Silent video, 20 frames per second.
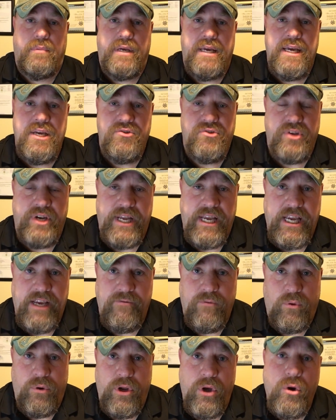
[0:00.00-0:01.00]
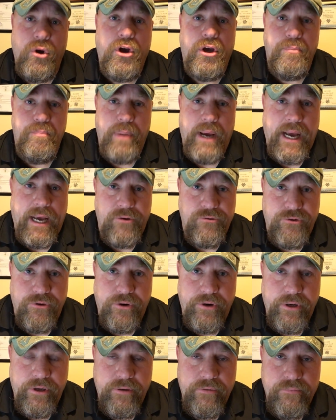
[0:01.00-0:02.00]
he's an evil, no good
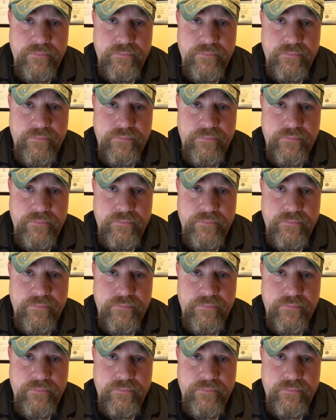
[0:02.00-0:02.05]
bastard.